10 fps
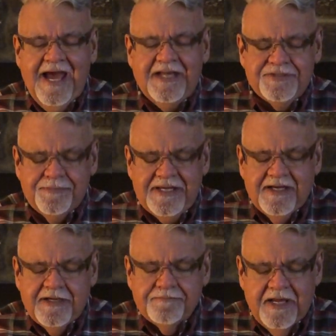and to be
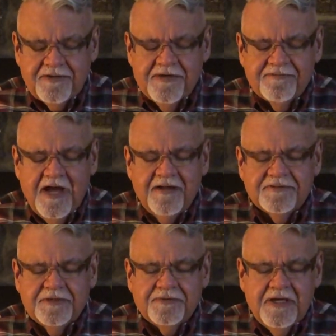better
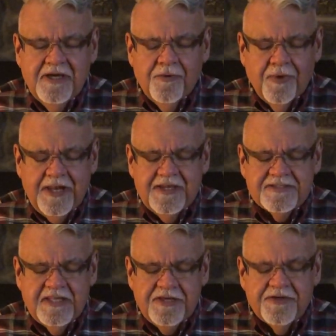involved in what it
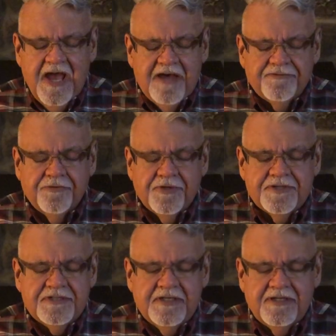is that you'd have for
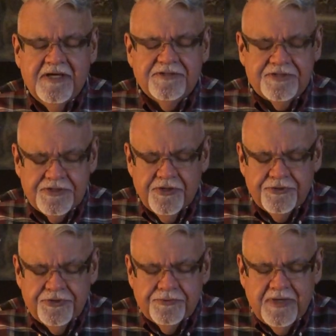us, and to know
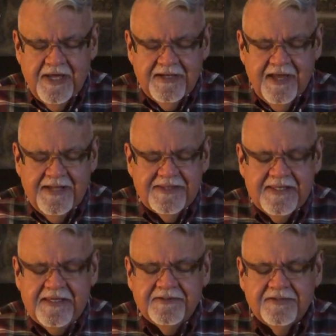you at
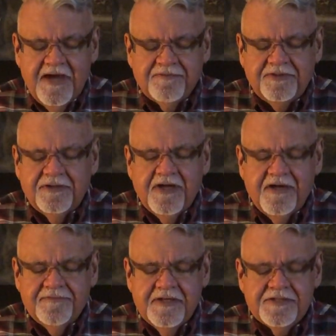the level
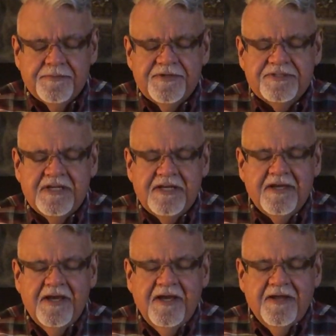of intimacy
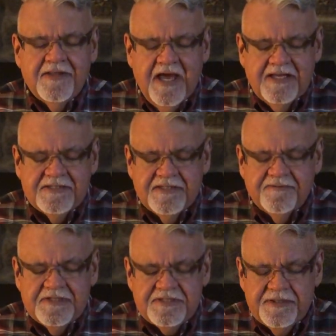that is
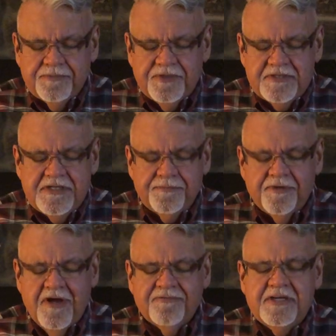even deeper and
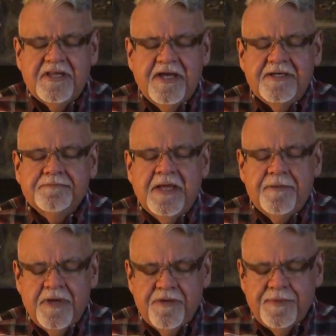deeper every day.
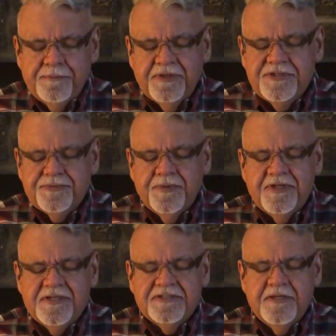May you be pleased with
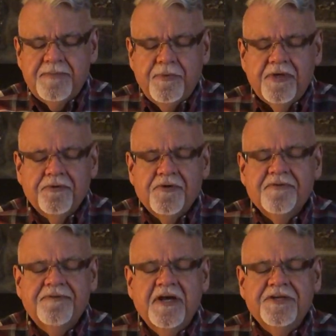us, and may we
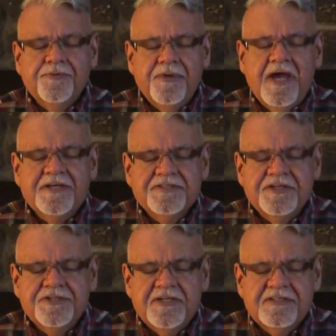glorify you, we ask
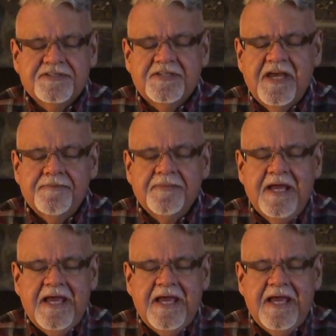in Jesus' name,